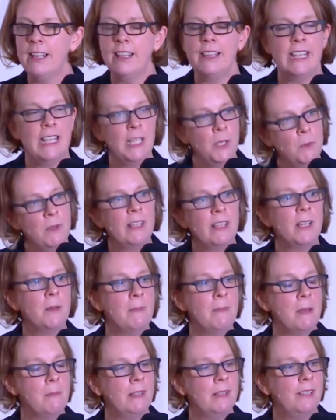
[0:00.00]
These were the
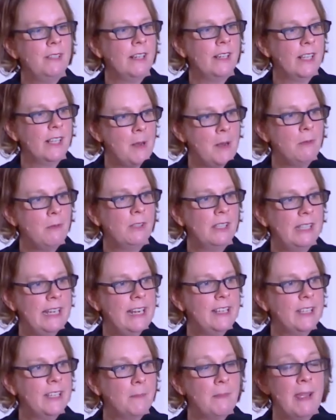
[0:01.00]
commitments that global
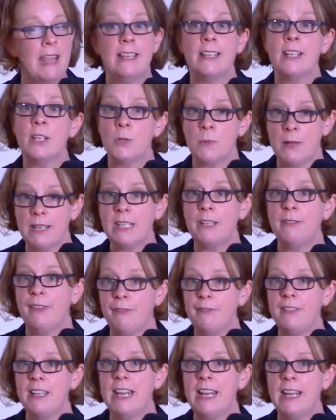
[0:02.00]
leaders made in
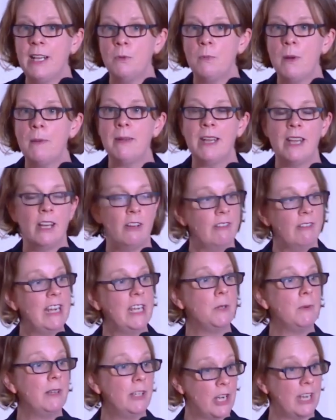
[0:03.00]
2015 when we
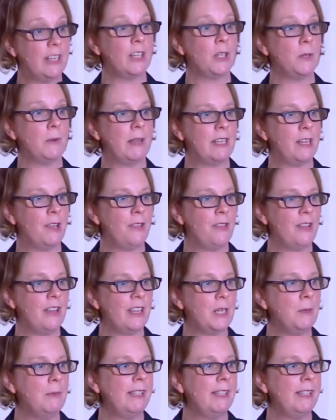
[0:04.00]
agreed to Agenda 2030.